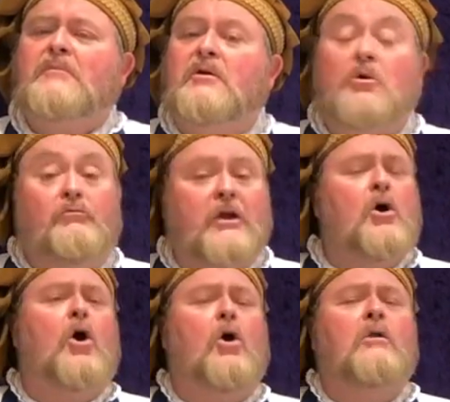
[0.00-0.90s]
You'll
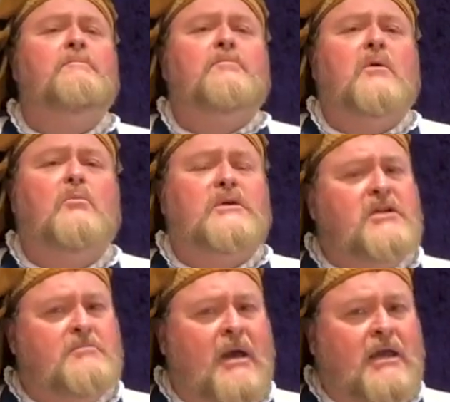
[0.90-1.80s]
recall, we
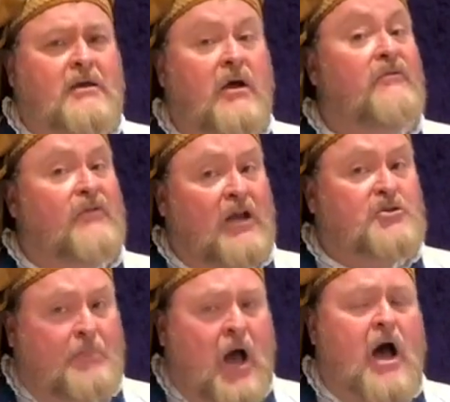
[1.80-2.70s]
did make
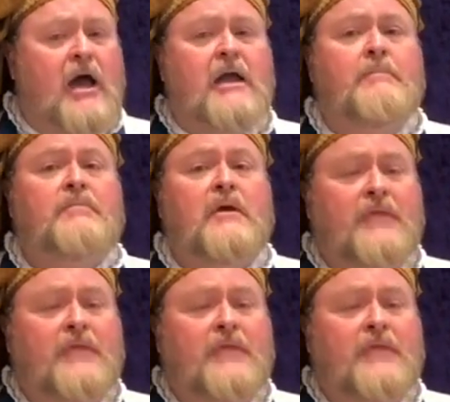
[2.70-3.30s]
flesh pie.